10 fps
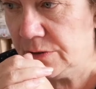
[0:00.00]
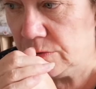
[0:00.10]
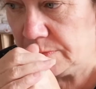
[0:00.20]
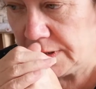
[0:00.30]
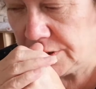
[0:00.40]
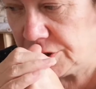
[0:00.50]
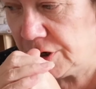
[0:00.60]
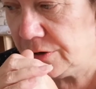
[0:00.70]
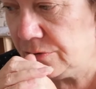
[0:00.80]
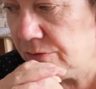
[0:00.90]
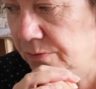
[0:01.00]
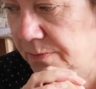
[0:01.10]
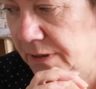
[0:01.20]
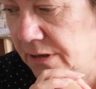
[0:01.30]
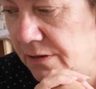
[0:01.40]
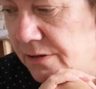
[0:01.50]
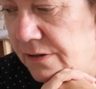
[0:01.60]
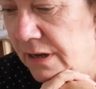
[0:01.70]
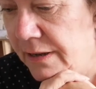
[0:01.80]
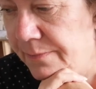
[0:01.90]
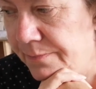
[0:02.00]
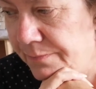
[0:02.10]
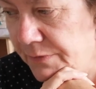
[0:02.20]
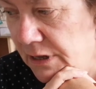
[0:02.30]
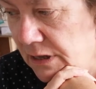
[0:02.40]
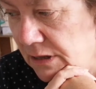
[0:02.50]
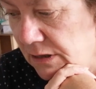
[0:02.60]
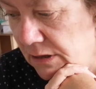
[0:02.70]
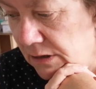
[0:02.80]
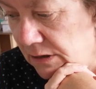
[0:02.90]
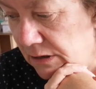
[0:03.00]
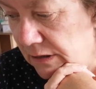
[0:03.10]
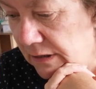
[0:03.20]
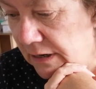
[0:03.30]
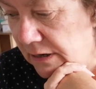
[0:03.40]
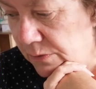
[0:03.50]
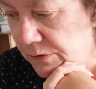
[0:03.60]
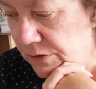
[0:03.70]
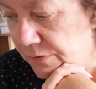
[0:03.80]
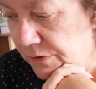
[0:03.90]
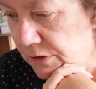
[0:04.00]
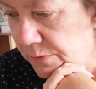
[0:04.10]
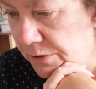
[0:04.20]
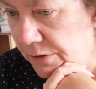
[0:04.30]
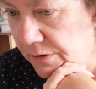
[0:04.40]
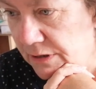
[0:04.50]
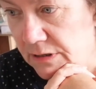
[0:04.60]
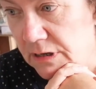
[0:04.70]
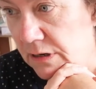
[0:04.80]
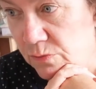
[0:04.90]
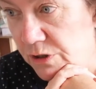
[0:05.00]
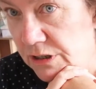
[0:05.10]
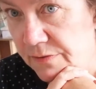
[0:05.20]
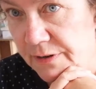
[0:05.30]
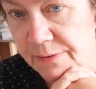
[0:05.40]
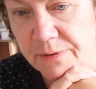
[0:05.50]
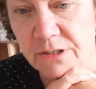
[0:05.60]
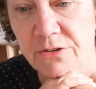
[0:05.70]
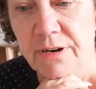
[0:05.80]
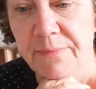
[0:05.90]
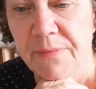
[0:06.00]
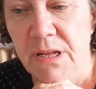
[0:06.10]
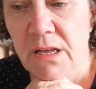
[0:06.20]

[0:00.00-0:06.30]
just all about the journal, because the lady wants to follow the progress, and which is fine, that's great.